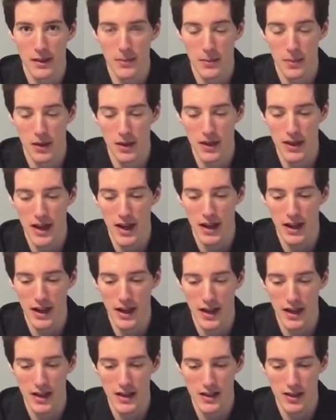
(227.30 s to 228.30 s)
But yeah,
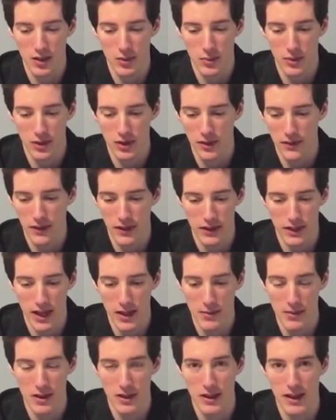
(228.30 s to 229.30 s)
any specific
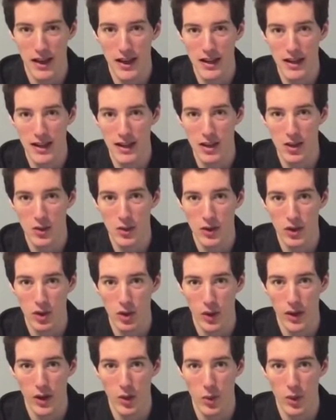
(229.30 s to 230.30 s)
time of the day that you
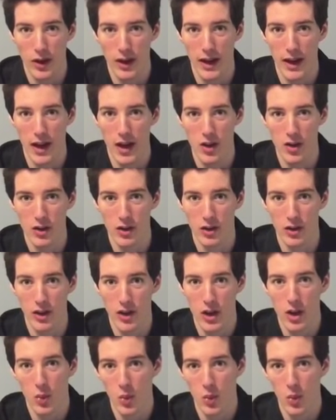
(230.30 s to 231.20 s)
enjoy to work out or